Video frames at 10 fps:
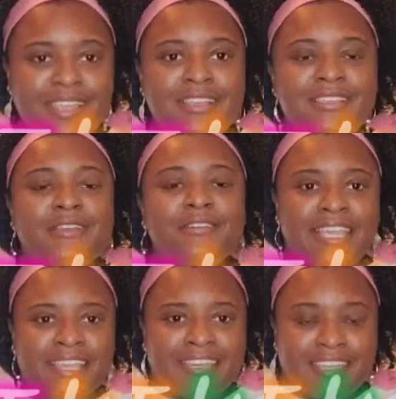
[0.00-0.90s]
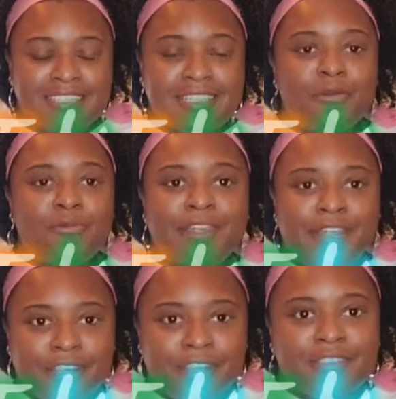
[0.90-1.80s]
So ladies,
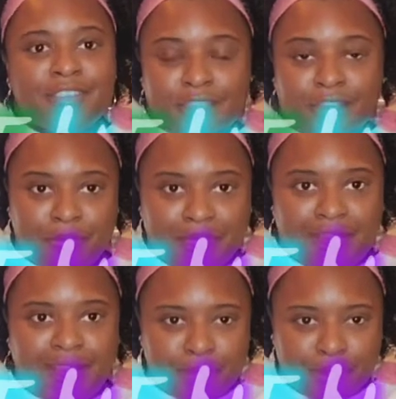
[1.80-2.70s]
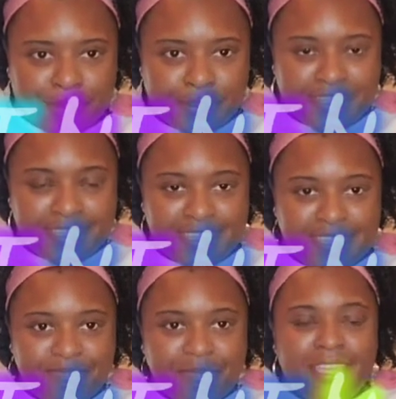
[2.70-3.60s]
we're here to talk about our
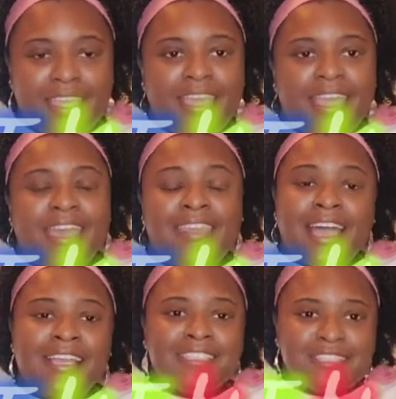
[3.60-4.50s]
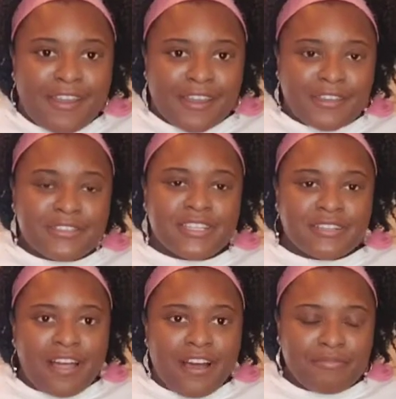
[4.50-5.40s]
periods. And I start
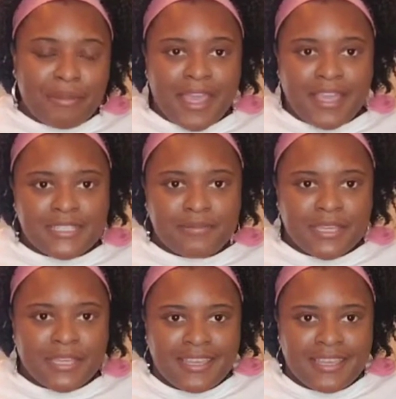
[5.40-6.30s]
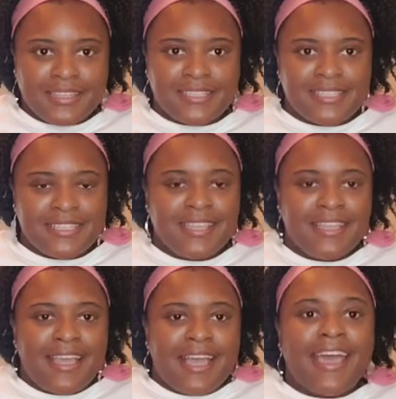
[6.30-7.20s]
using cloth pads because
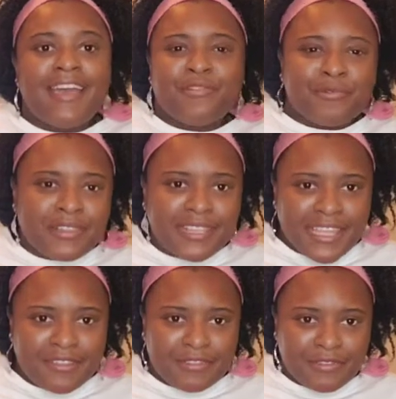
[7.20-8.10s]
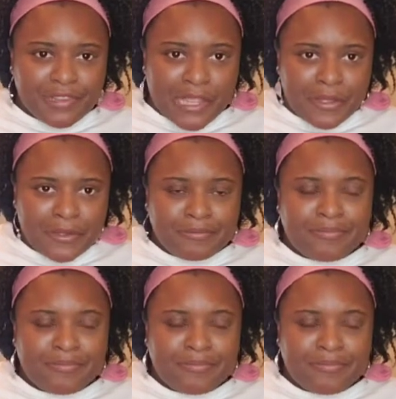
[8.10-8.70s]
I have a really heavy flow